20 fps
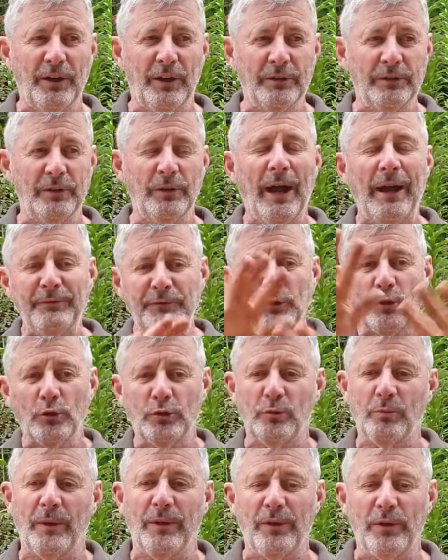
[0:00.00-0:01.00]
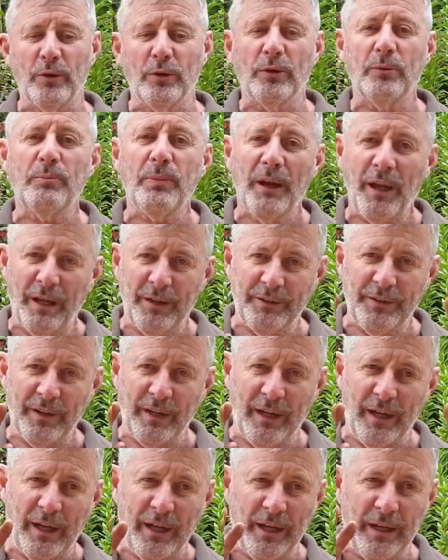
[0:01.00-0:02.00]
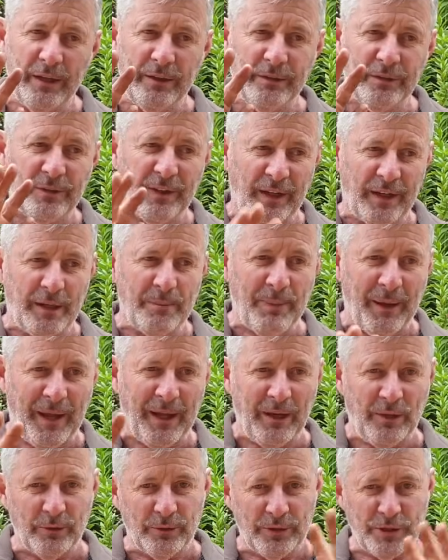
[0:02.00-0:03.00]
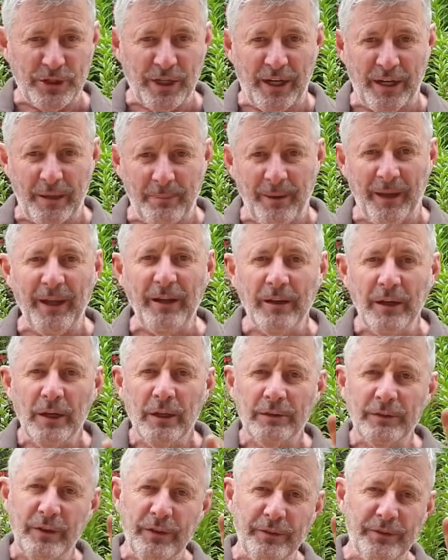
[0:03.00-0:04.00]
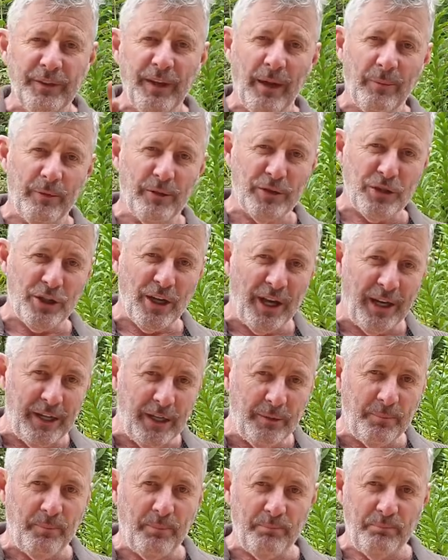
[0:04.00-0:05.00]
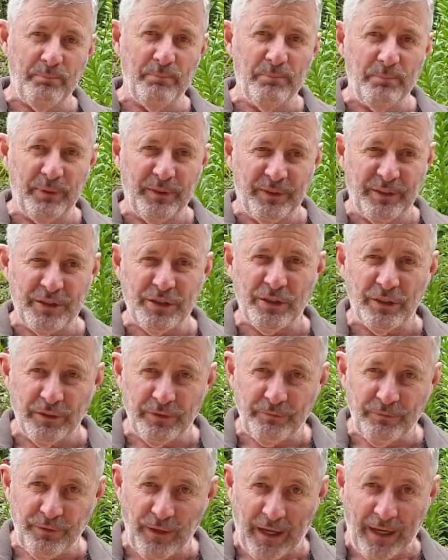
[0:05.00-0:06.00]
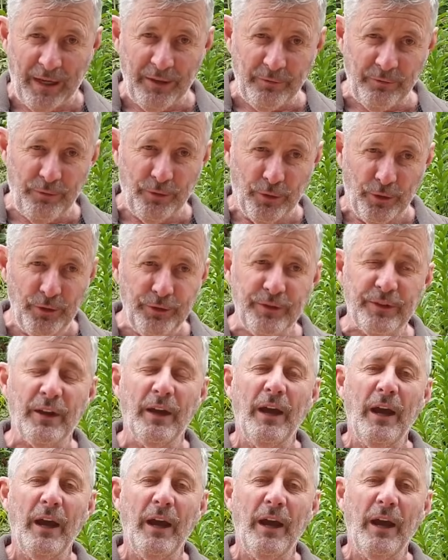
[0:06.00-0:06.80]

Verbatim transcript: uh, you have to look at whether you're planting a sunny bank or a shady bank. So let's start with a shady position first.